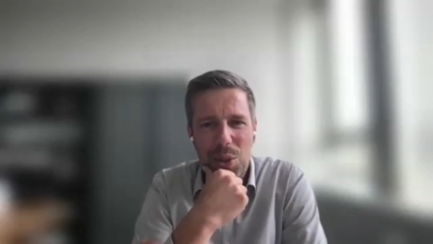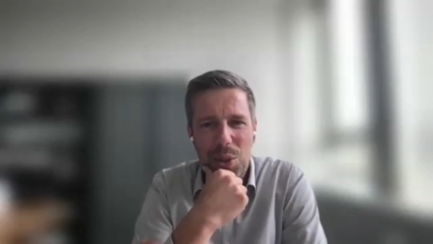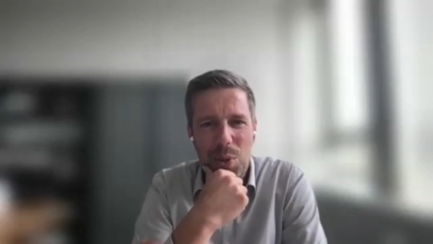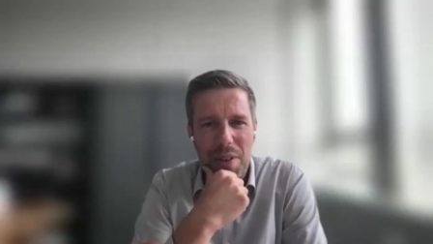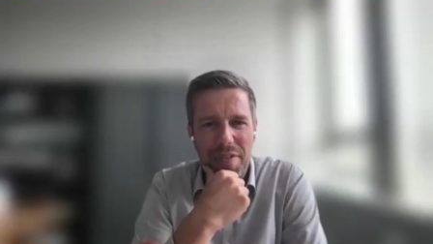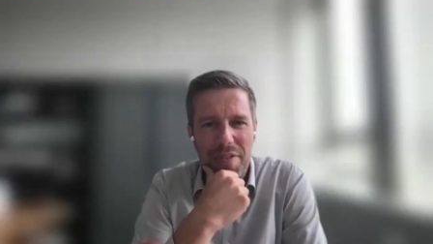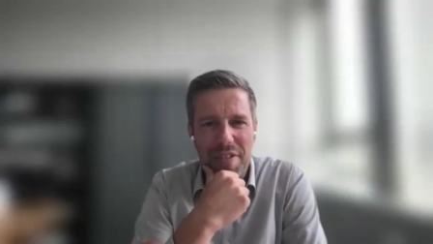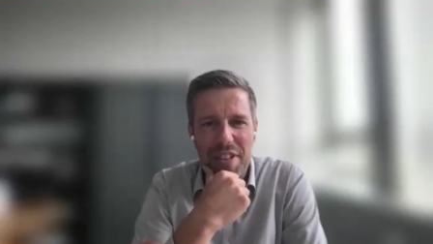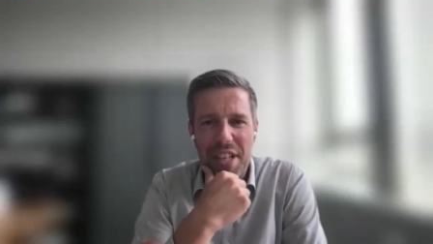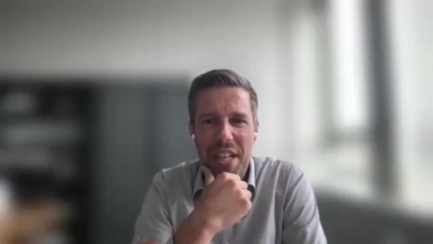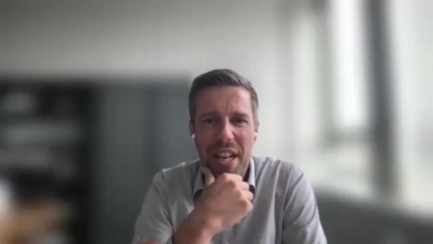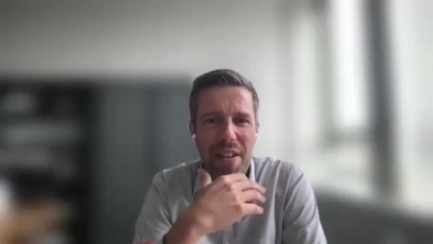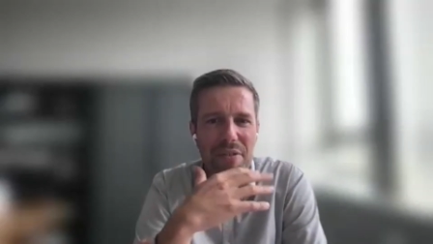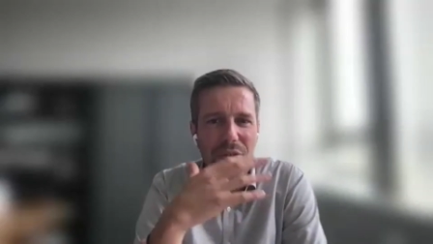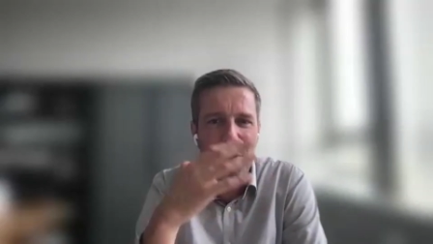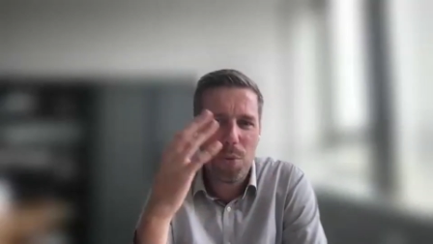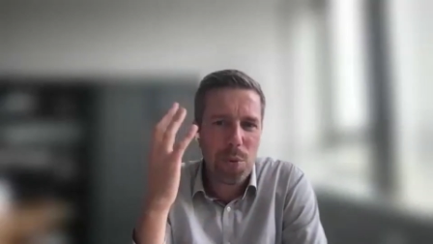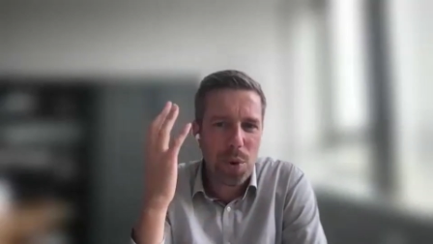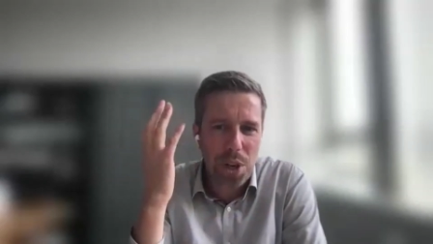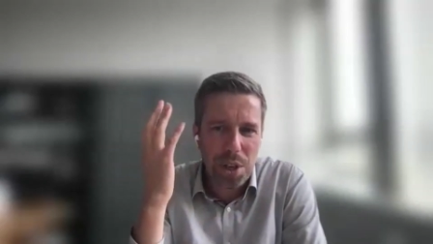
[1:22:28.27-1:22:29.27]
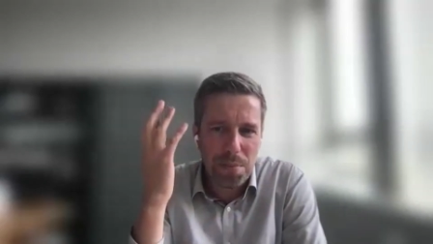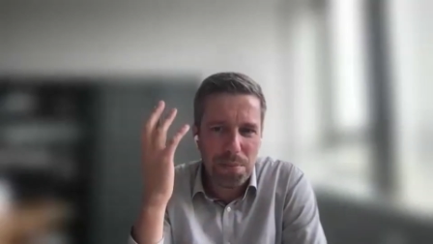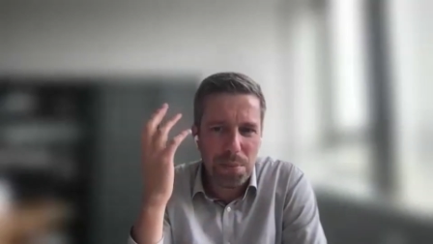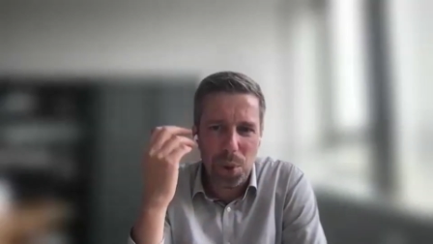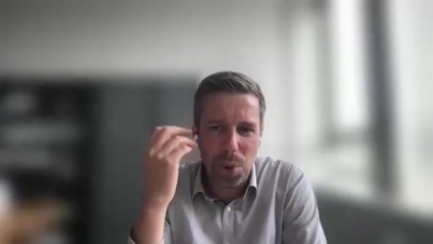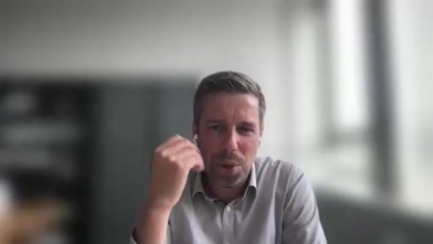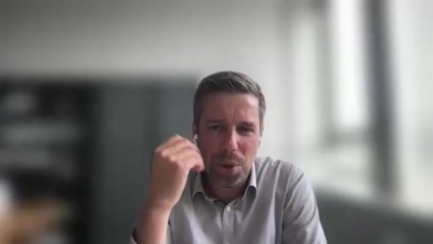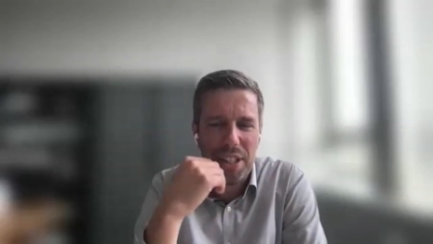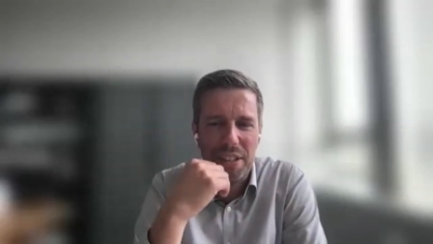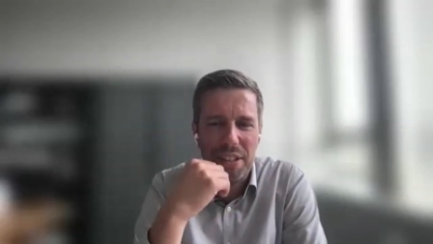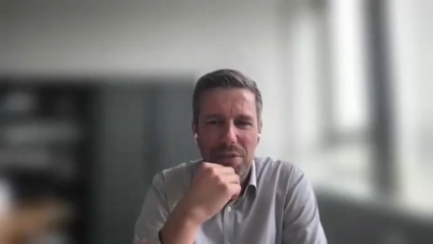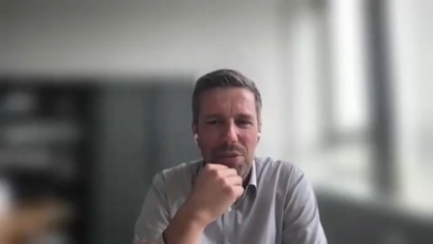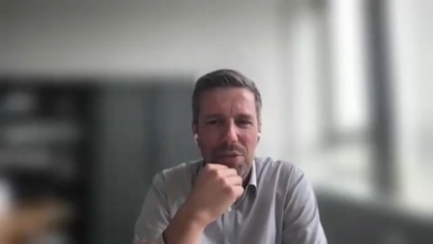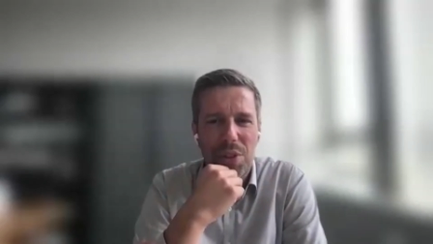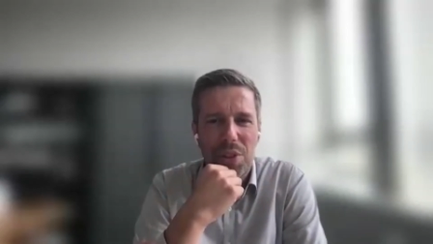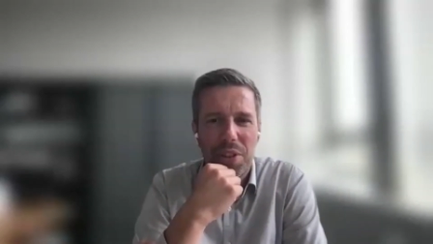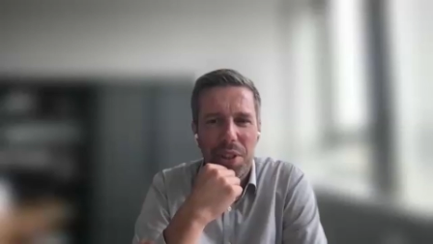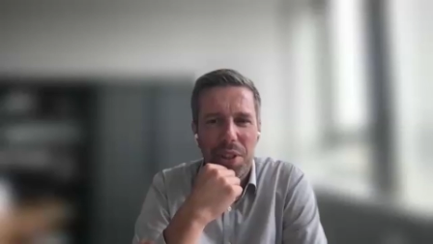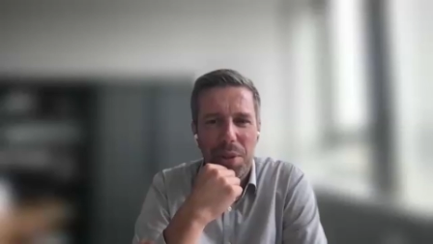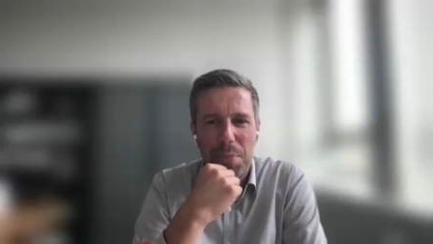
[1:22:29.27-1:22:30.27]
who have never run more than
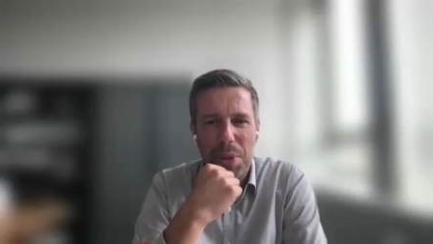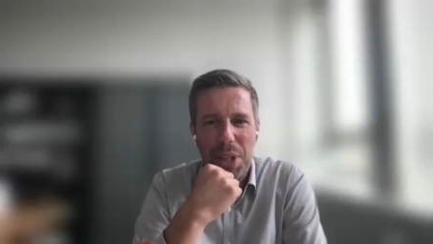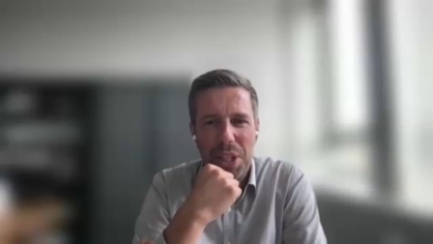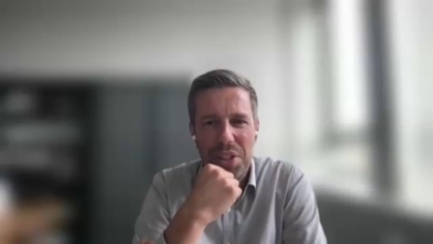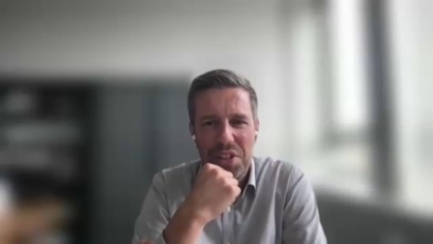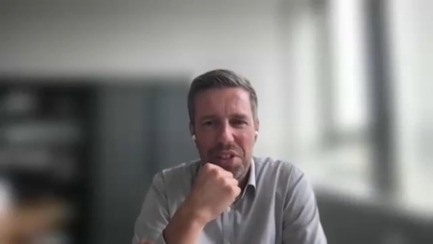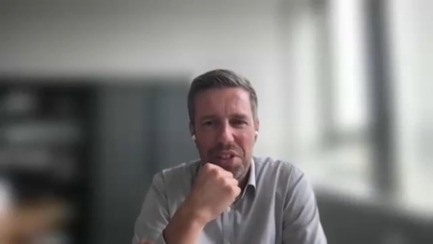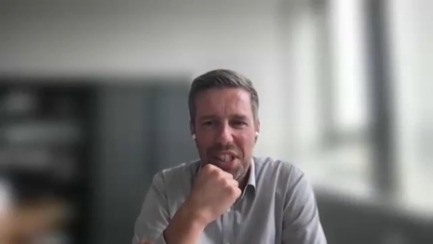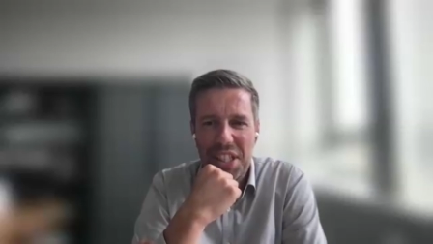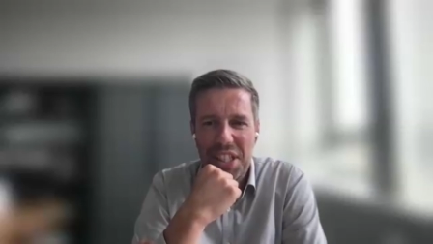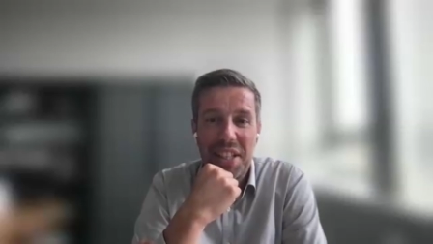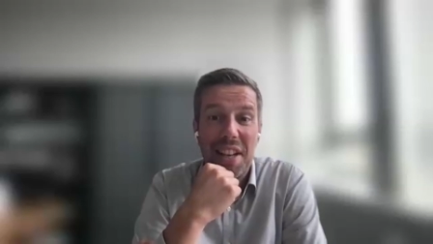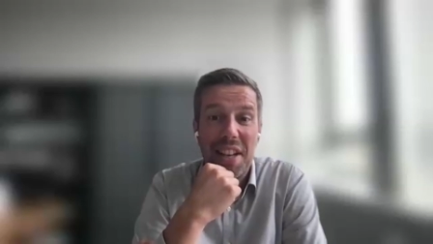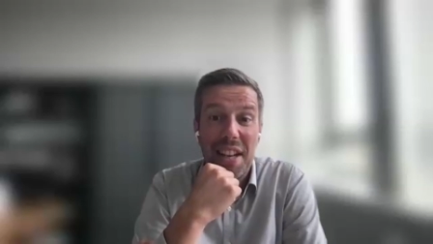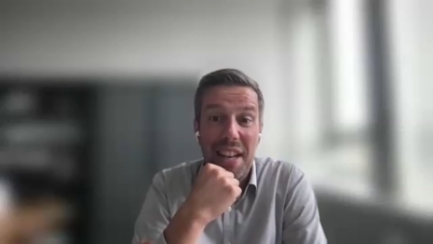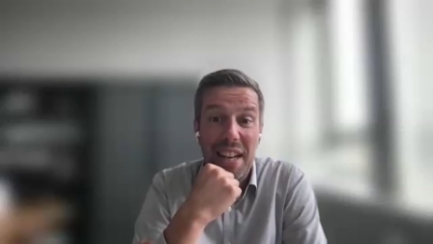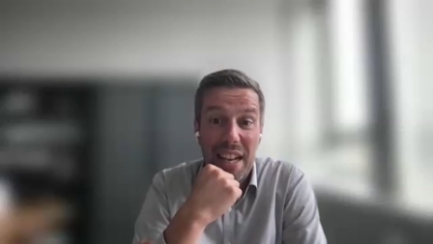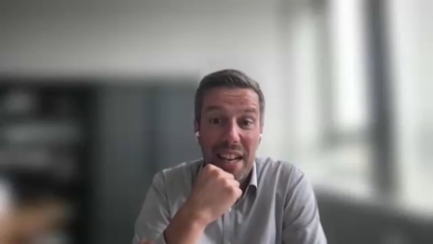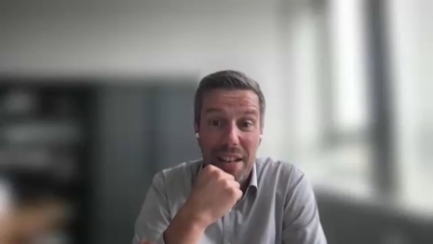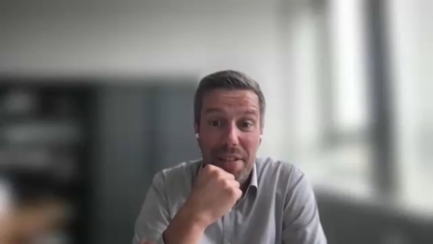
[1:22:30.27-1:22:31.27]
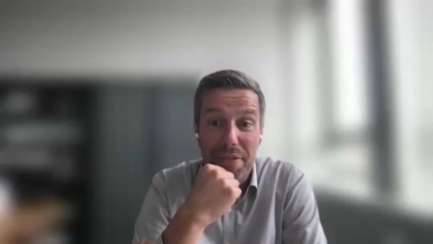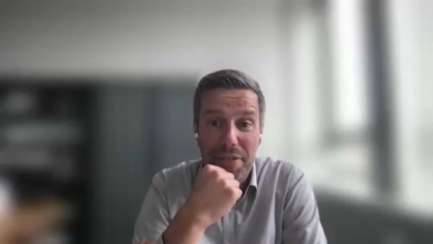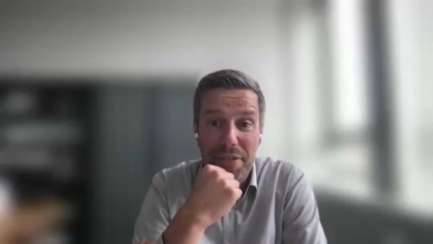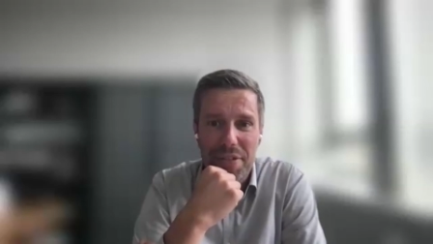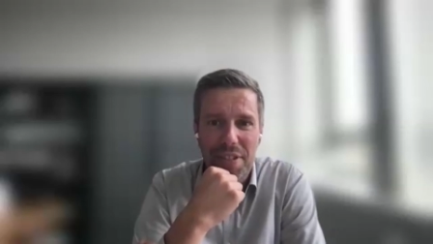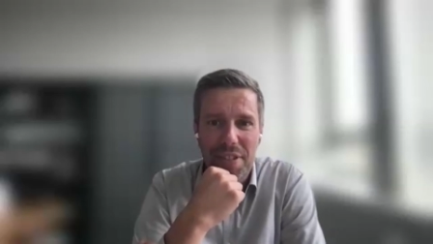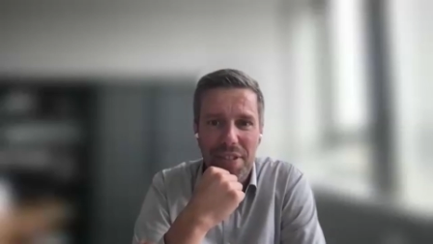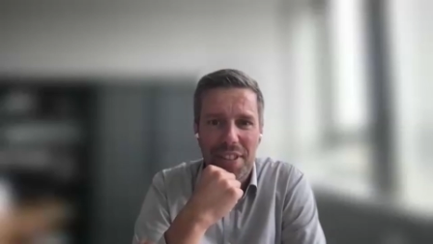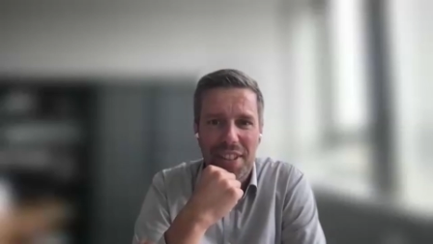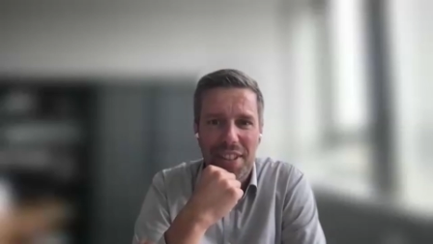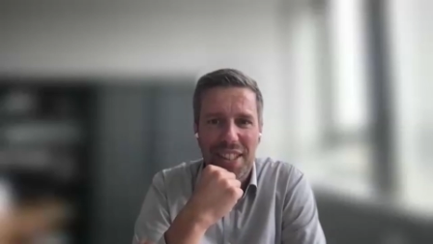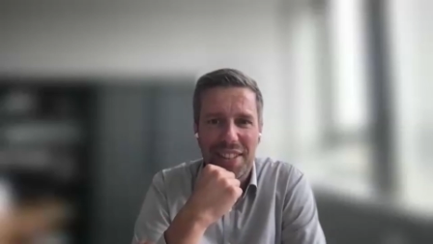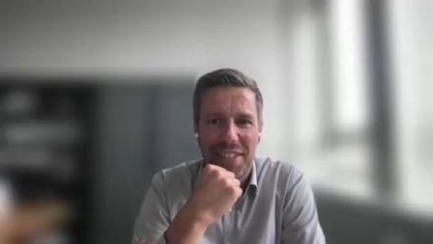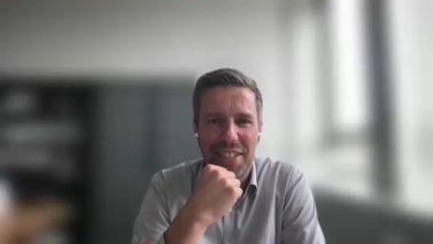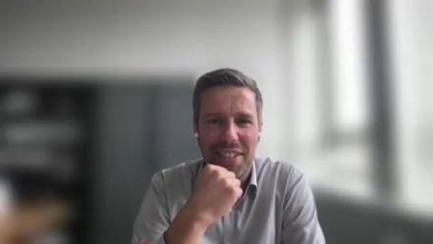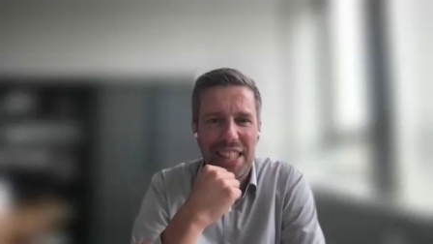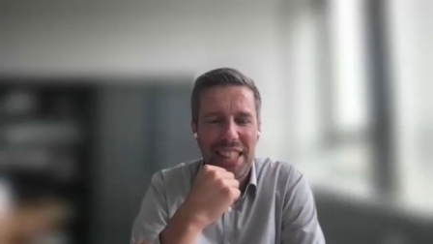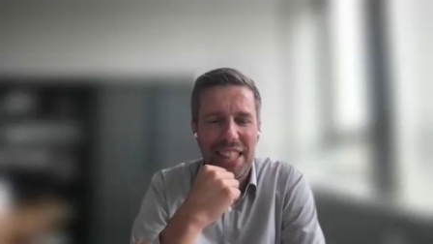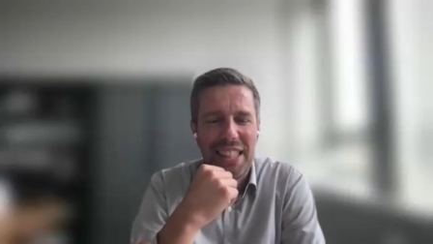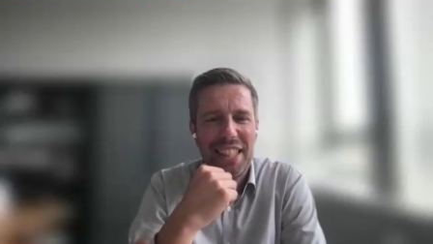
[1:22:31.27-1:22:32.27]
400 meters in their life,
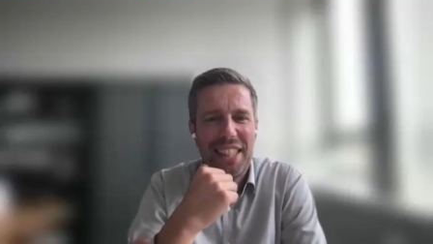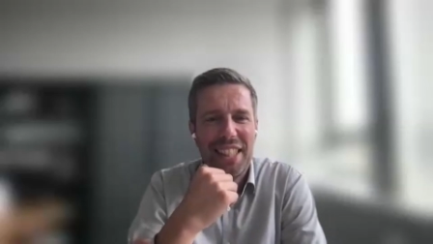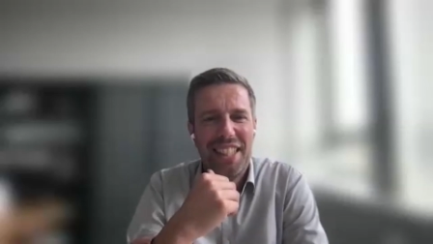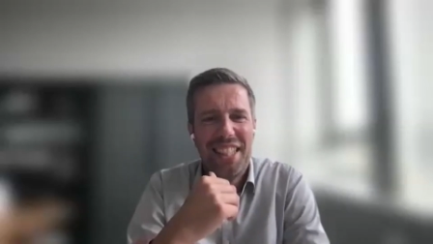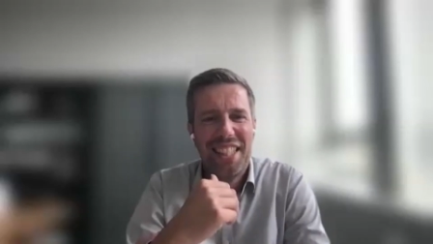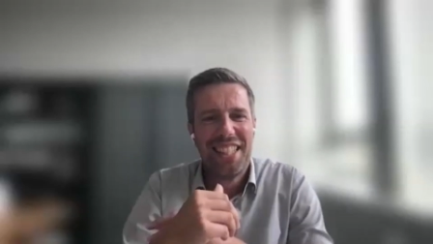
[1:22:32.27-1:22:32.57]
right?